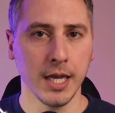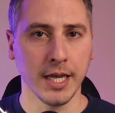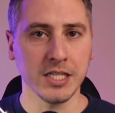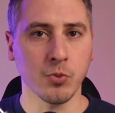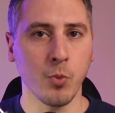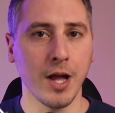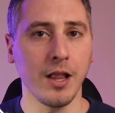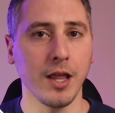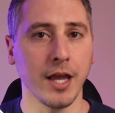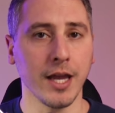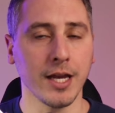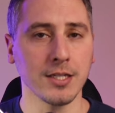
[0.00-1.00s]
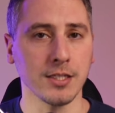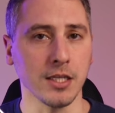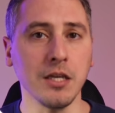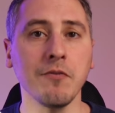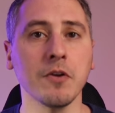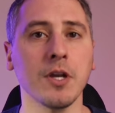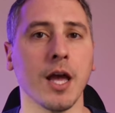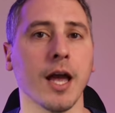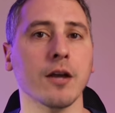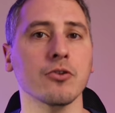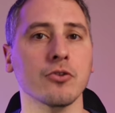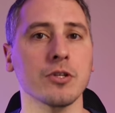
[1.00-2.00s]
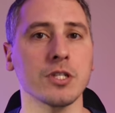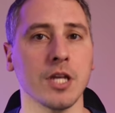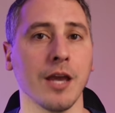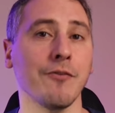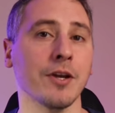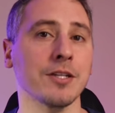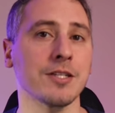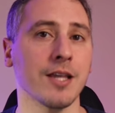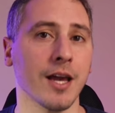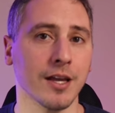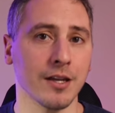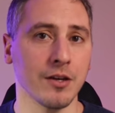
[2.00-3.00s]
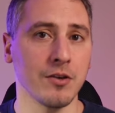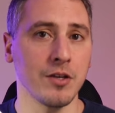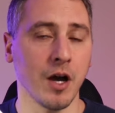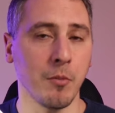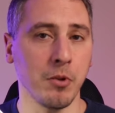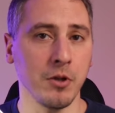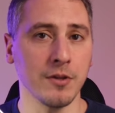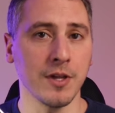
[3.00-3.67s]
as well as even extra savings that can double